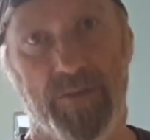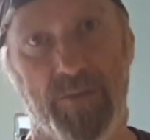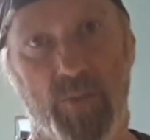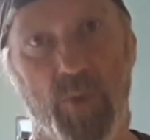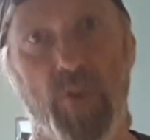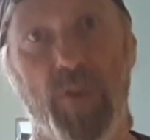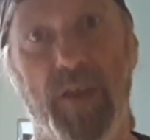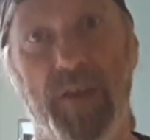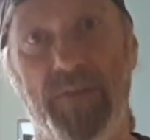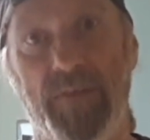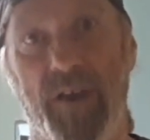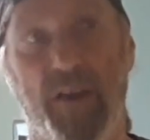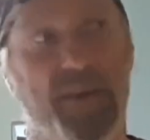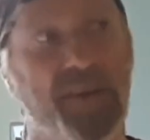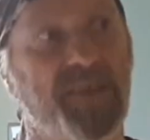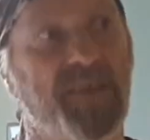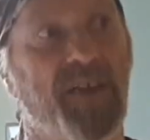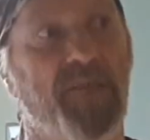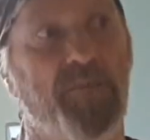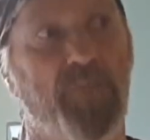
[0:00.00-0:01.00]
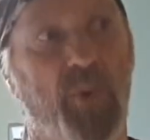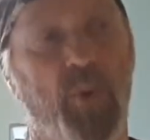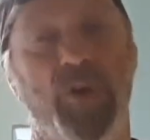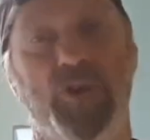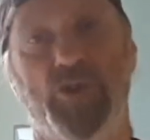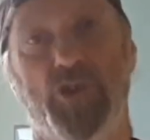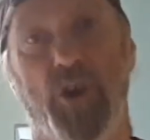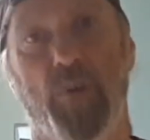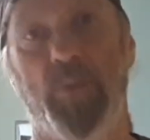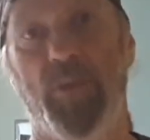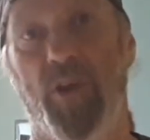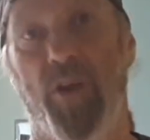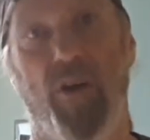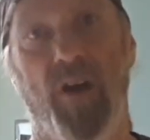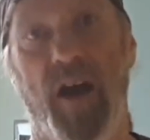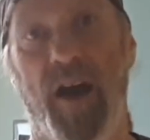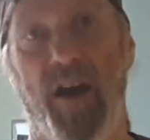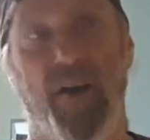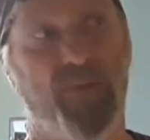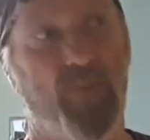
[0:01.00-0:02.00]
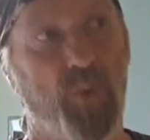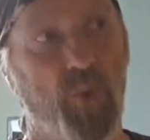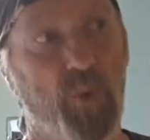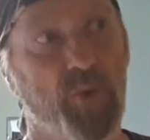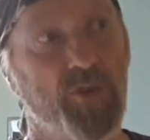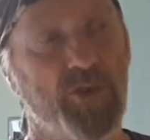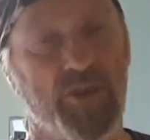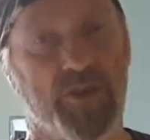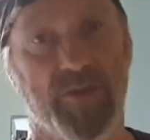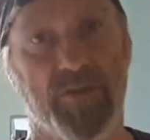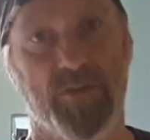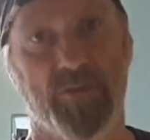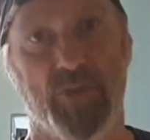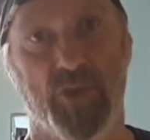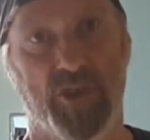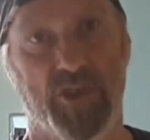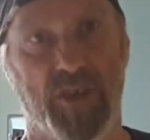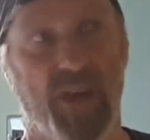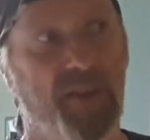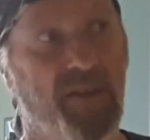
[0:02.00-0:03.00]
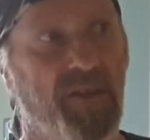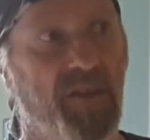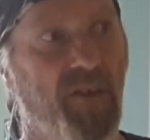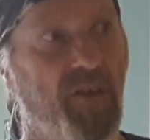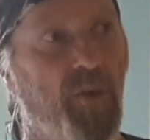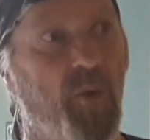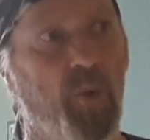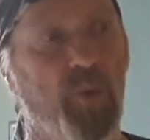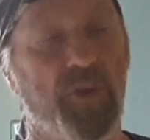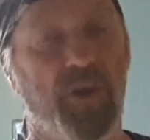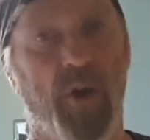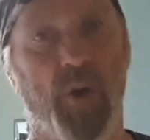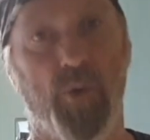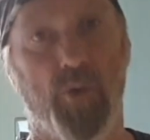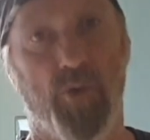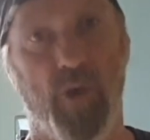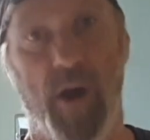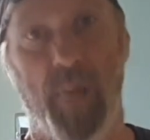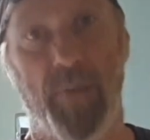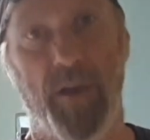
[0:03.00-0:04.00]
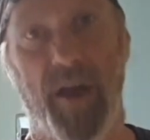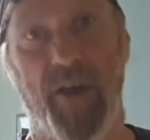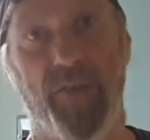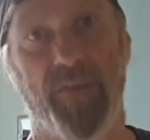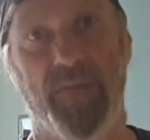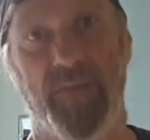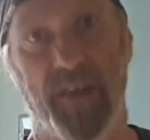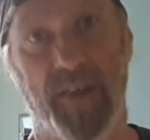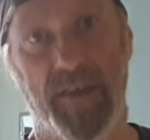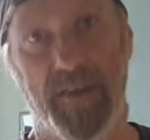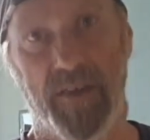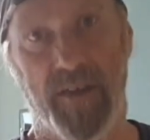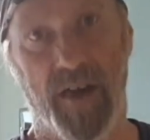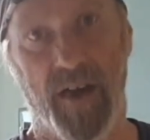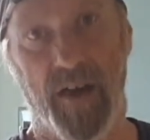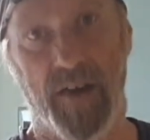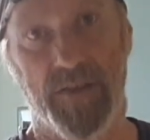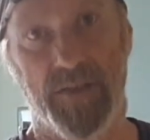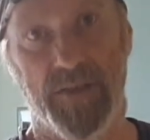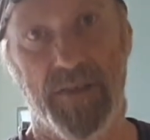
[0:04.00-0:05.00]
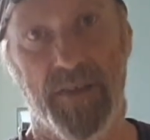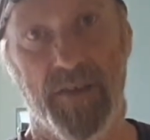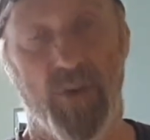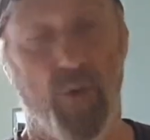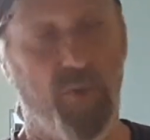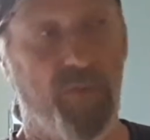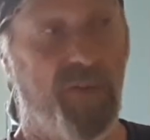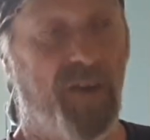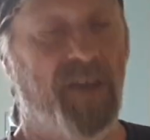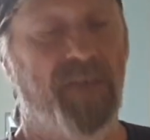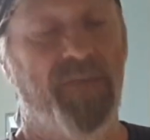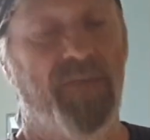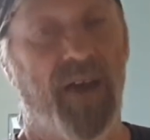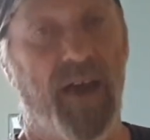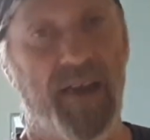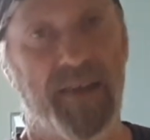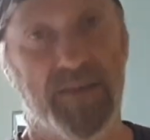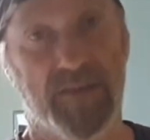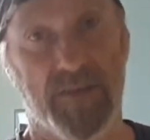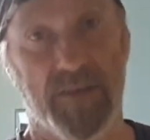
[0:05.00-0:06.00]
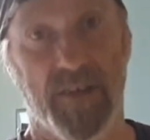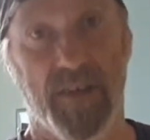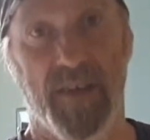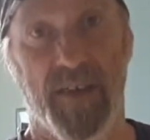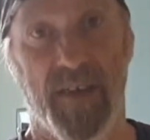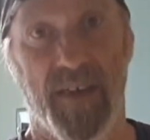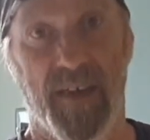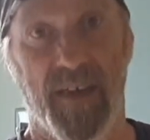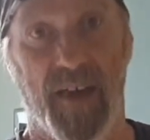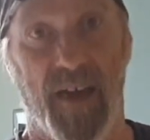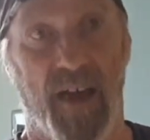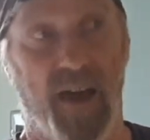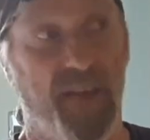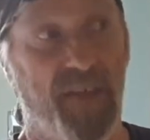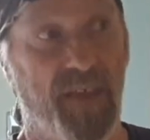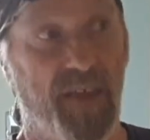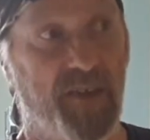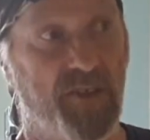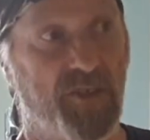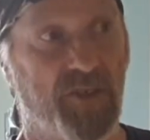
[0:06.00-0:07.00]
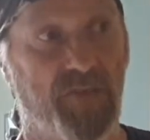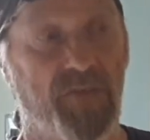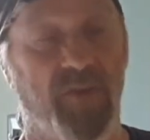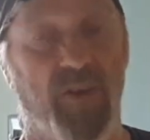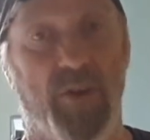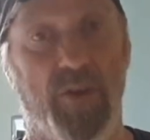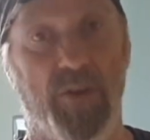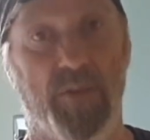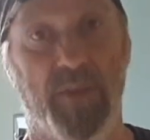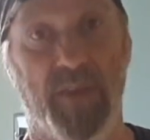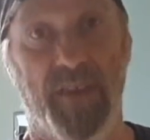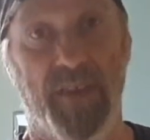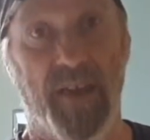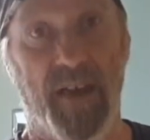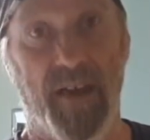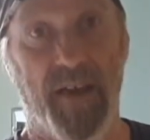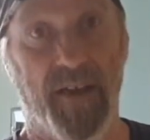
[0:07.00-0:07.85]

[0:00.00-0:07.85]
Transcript: What they've done is they bought a job lot out of auction. What's saying all the old crap out of fleet cars or fleet vans, and then just thrown them in there.